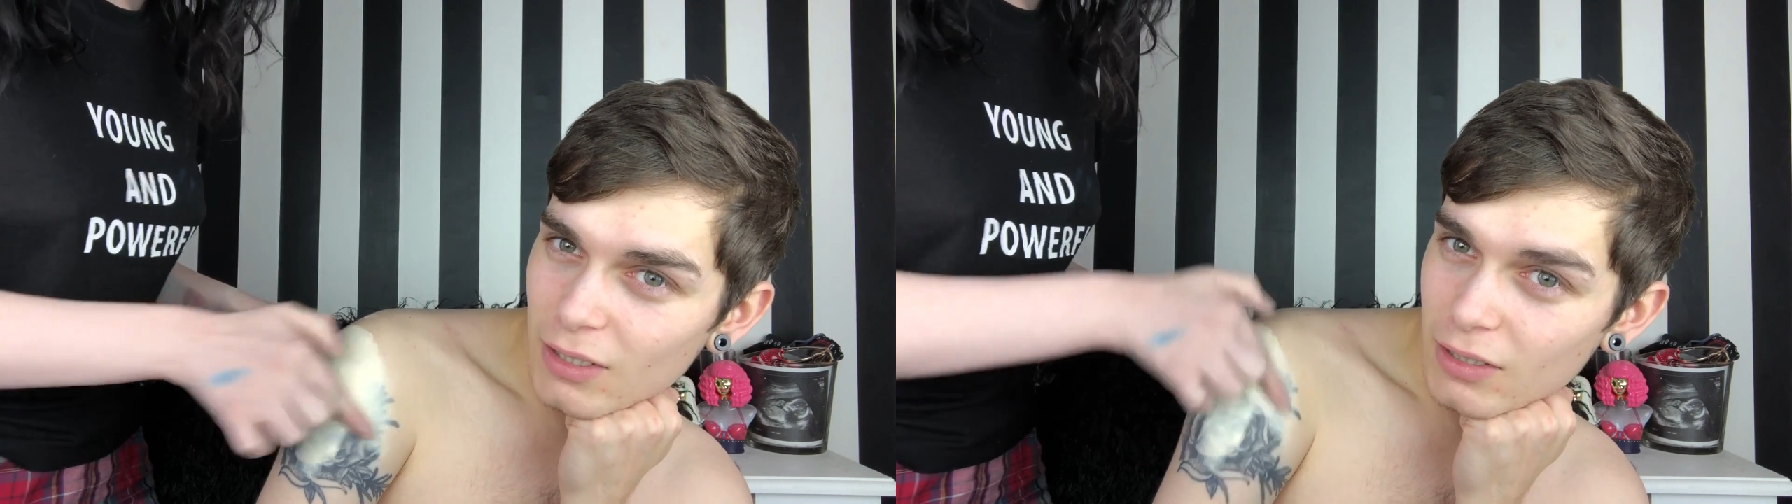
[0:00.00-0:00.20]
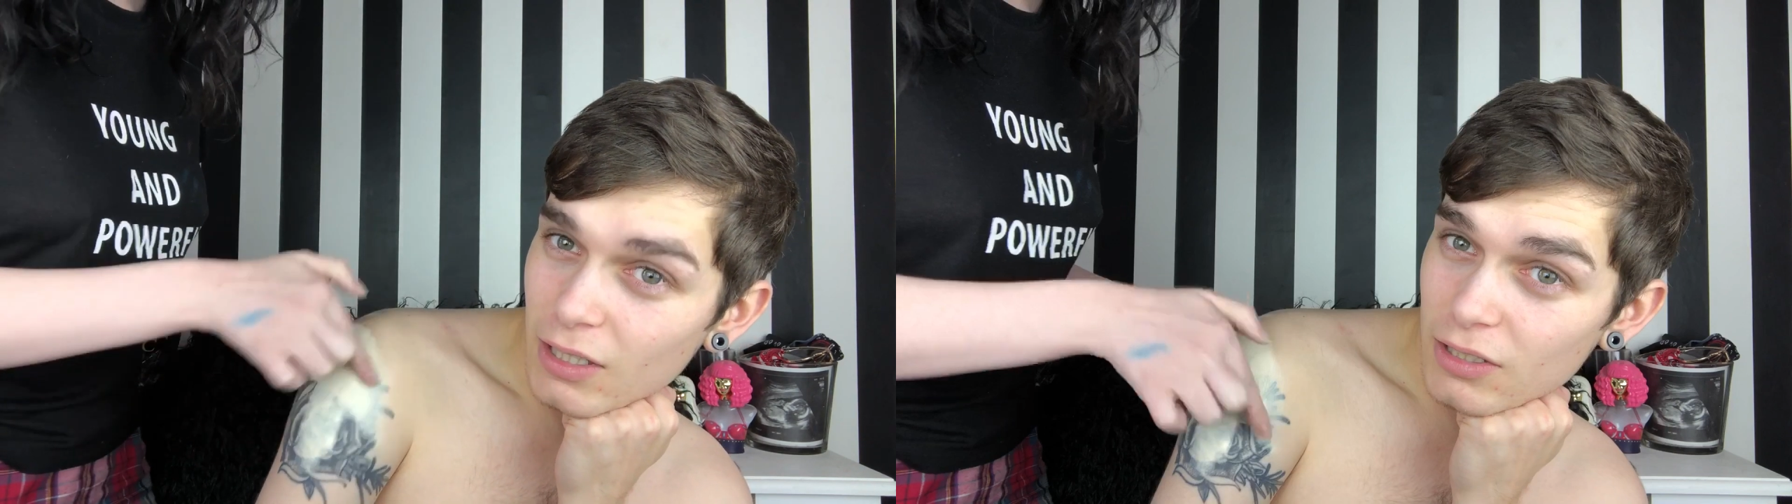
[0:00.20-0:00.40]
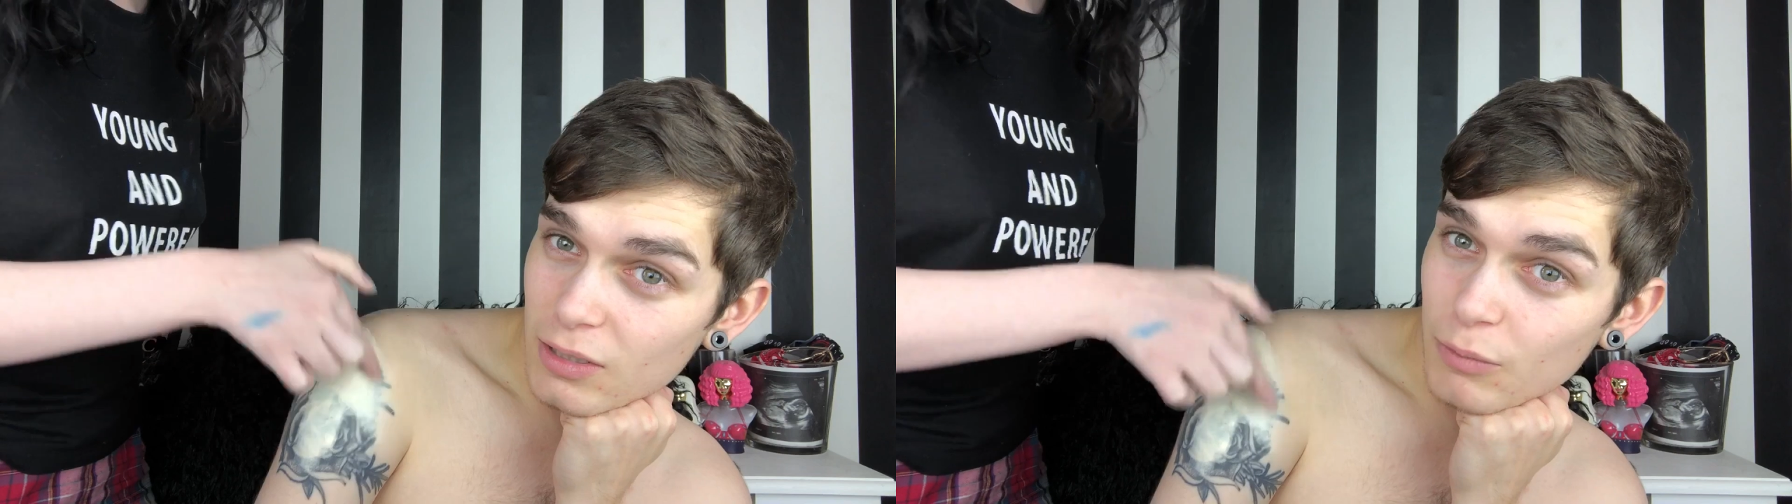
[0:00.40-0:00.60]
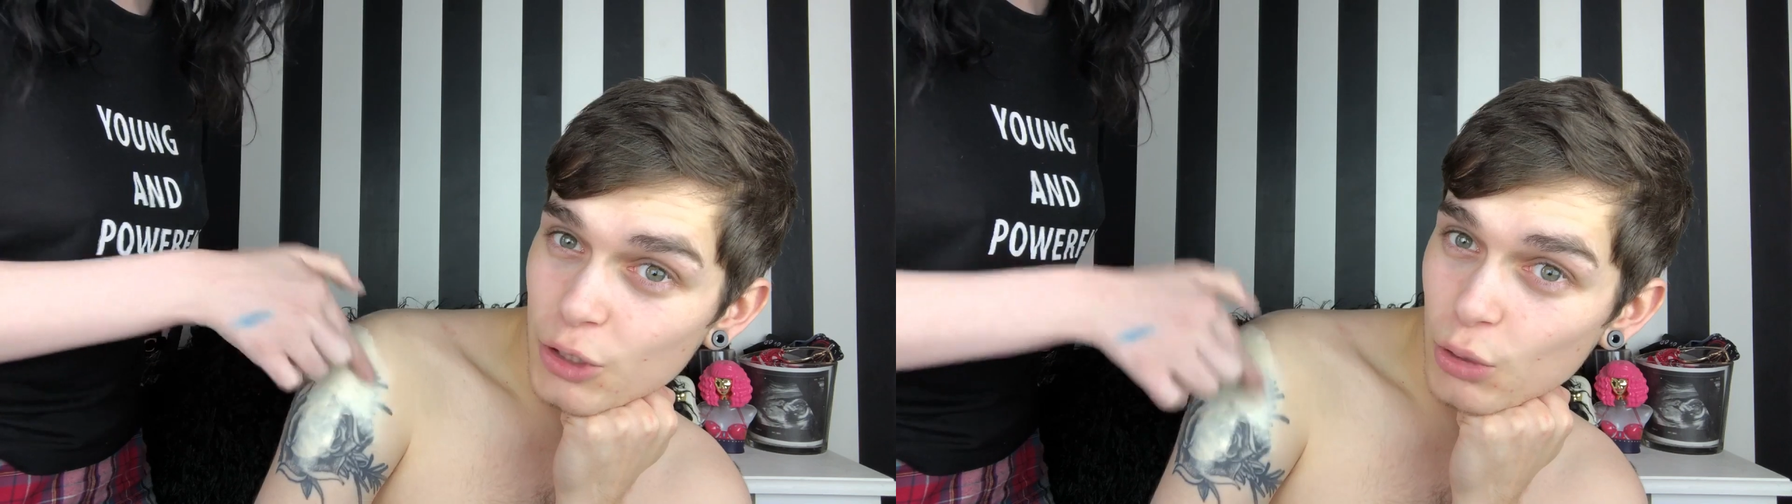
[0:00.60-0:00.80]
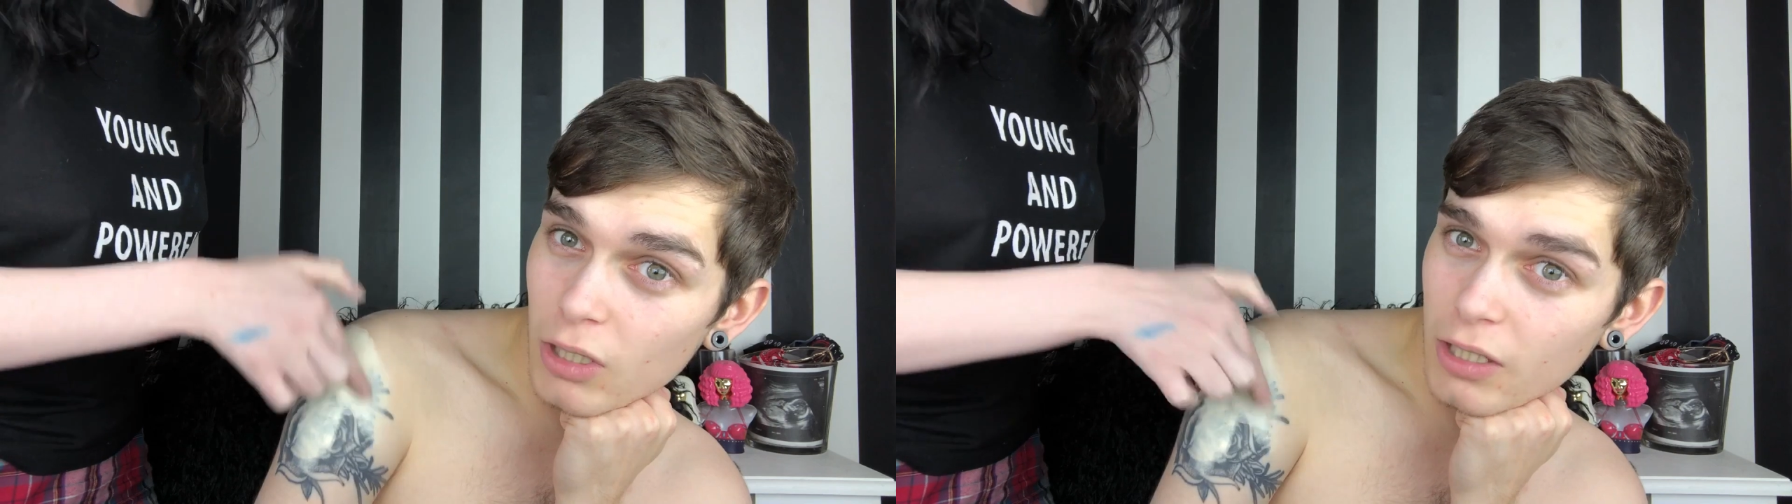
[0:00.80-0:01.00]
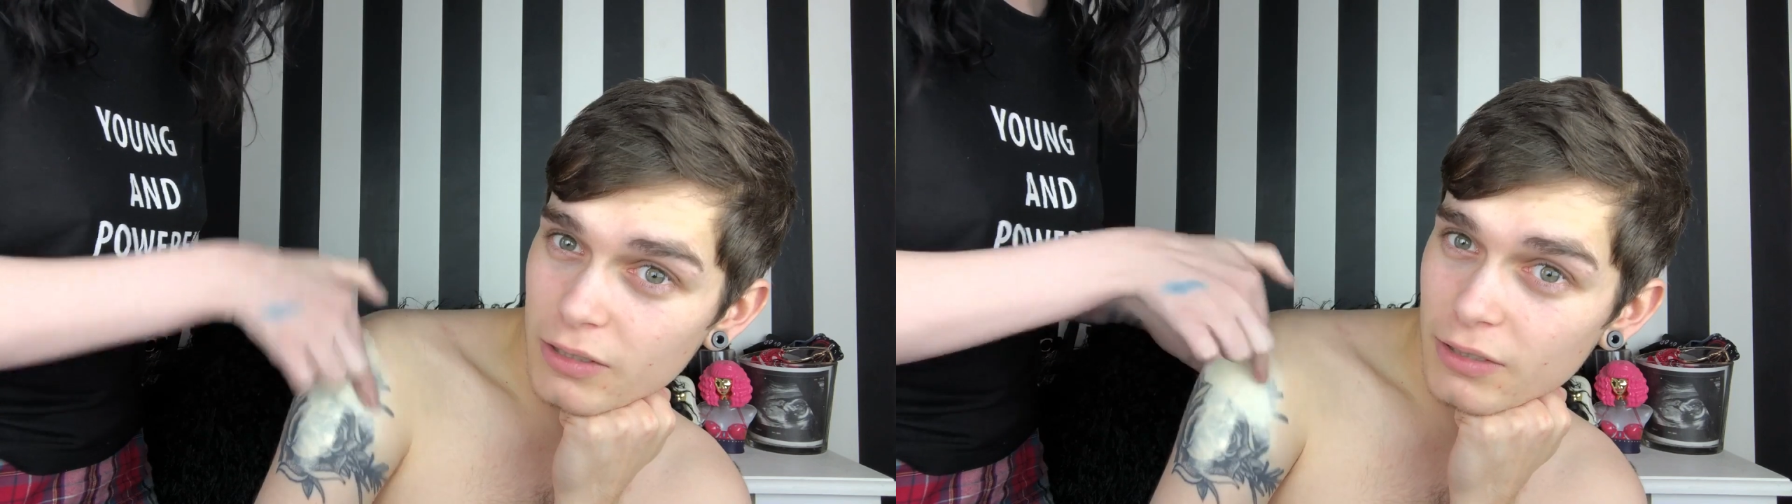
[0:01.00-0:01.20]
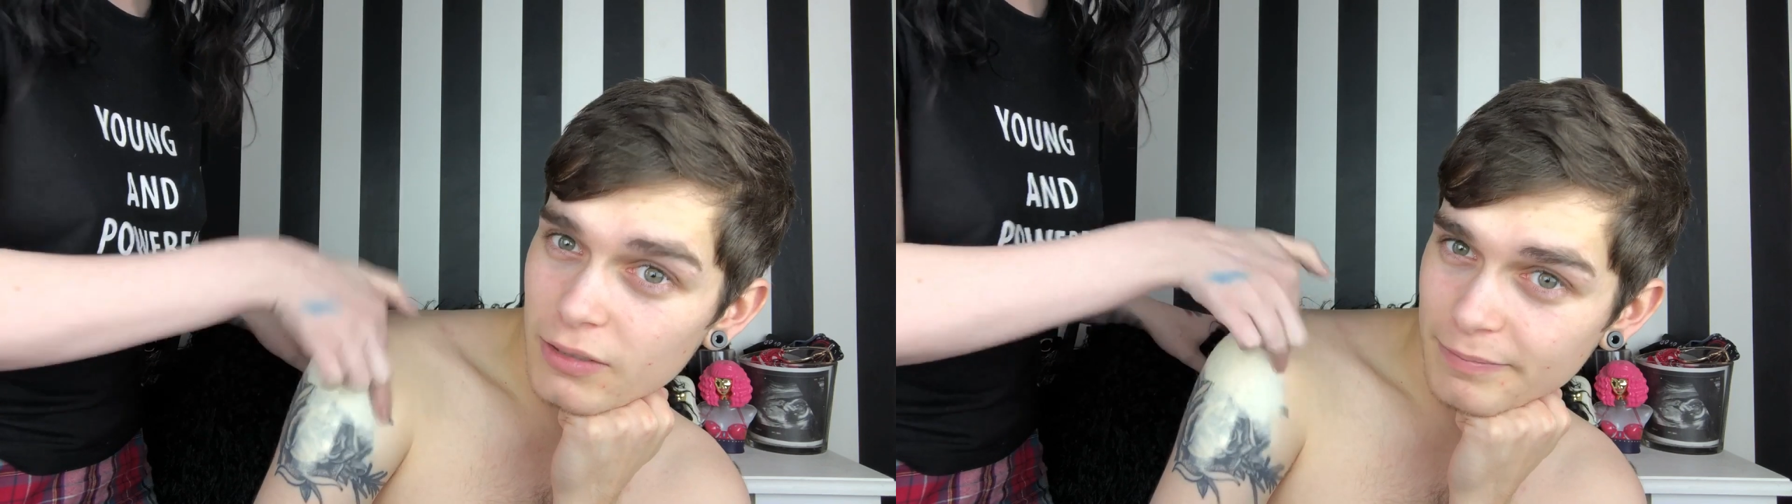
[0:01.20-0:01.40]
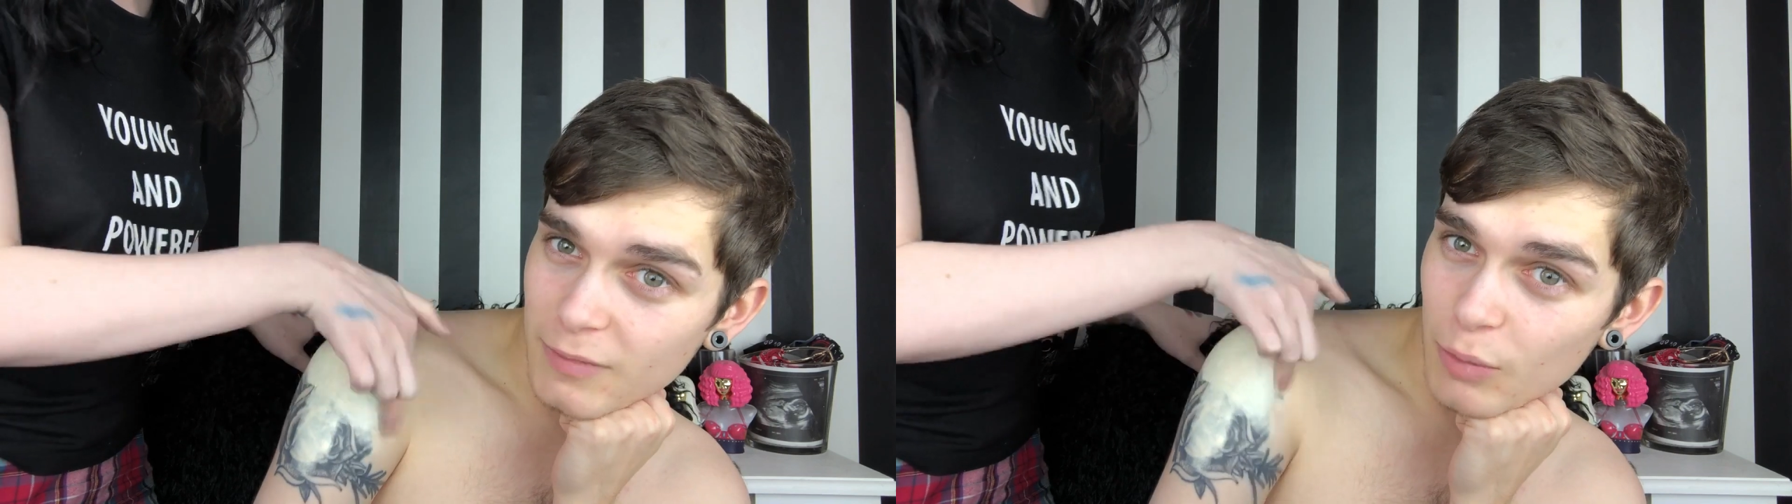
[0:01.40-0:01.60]
Got some Dulux
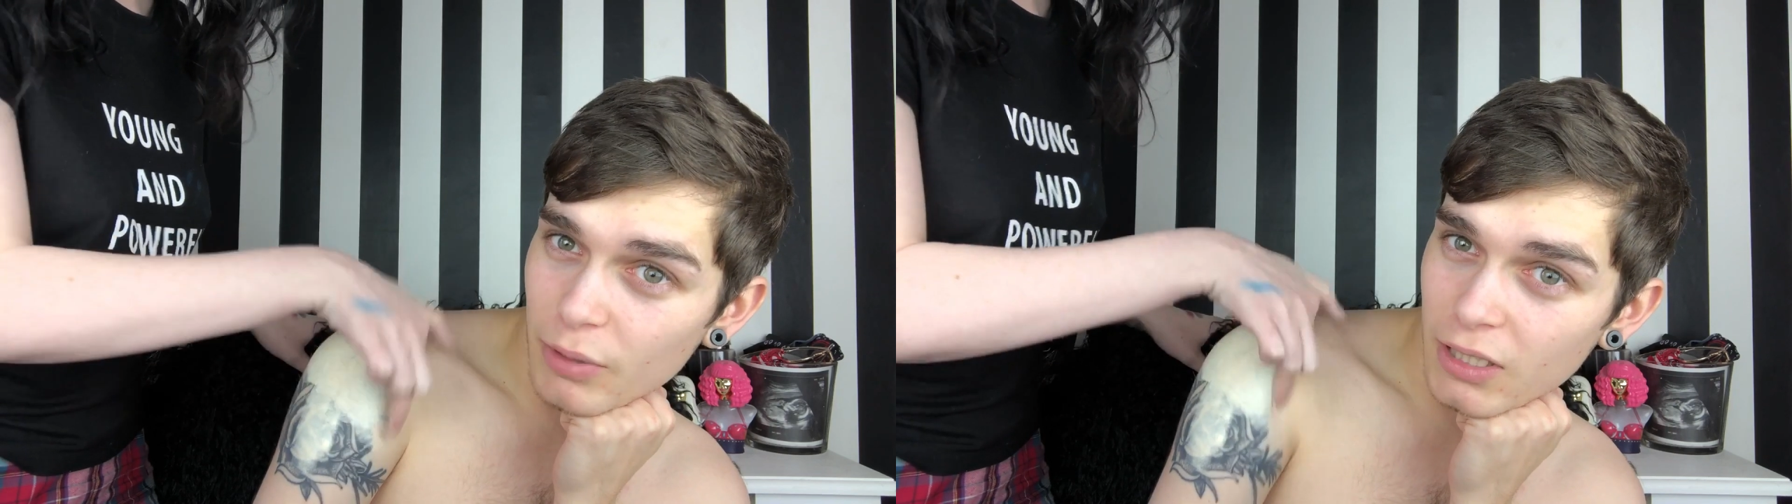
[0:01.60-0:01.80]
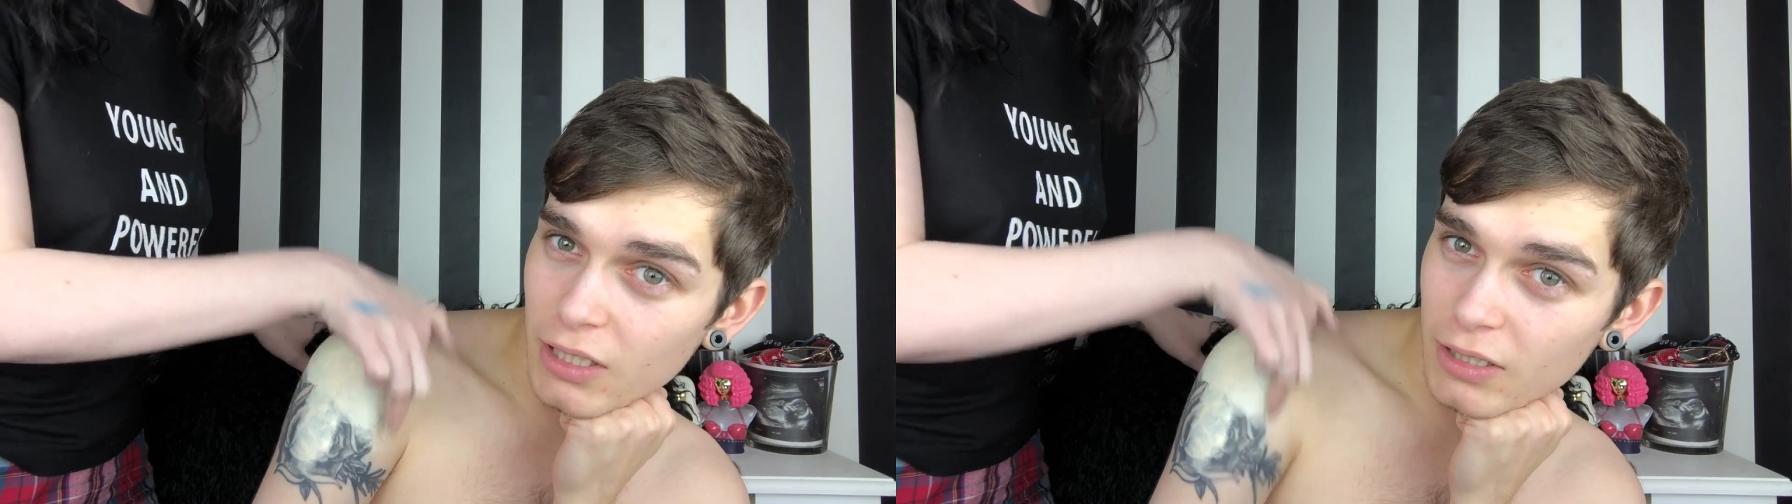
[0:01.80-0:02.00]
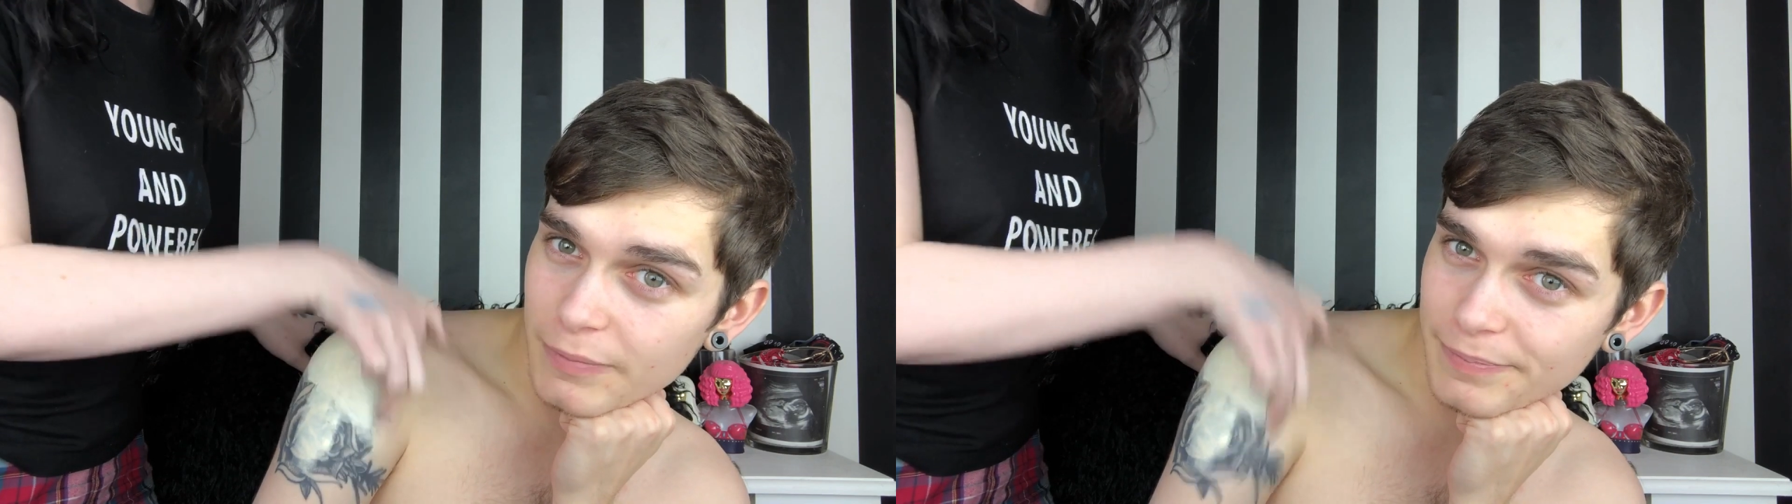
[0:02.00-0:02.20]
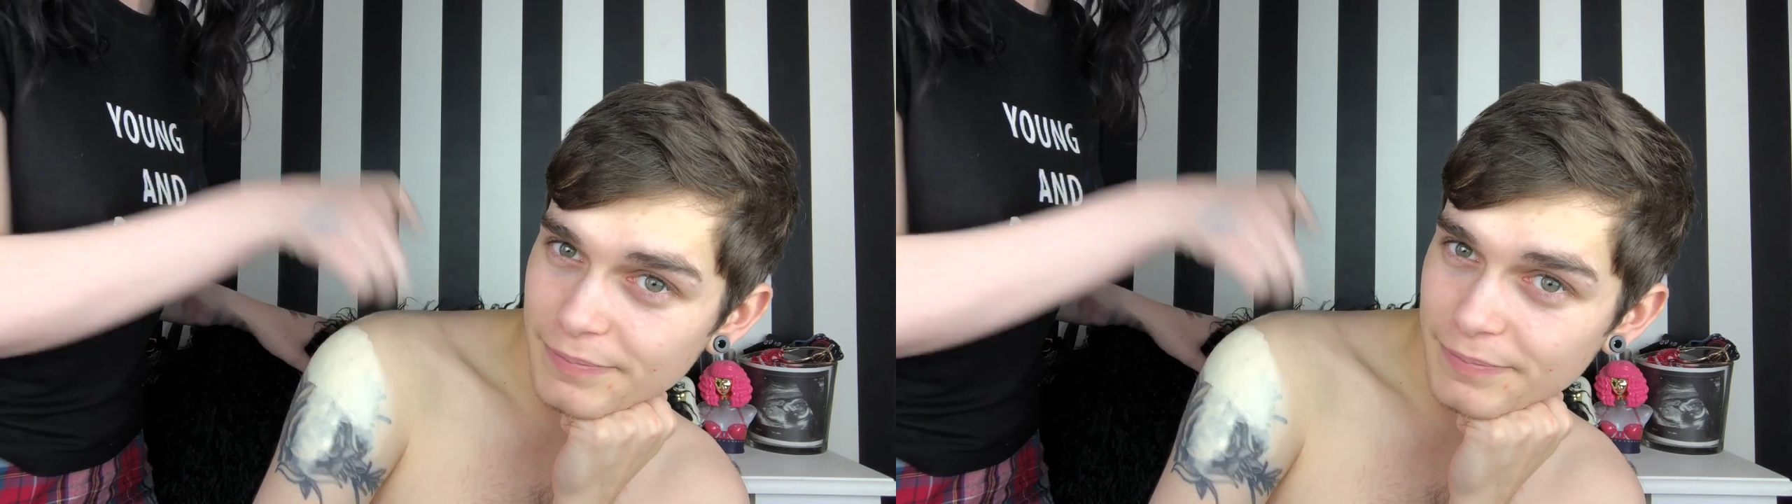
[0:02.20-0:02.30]
up in here.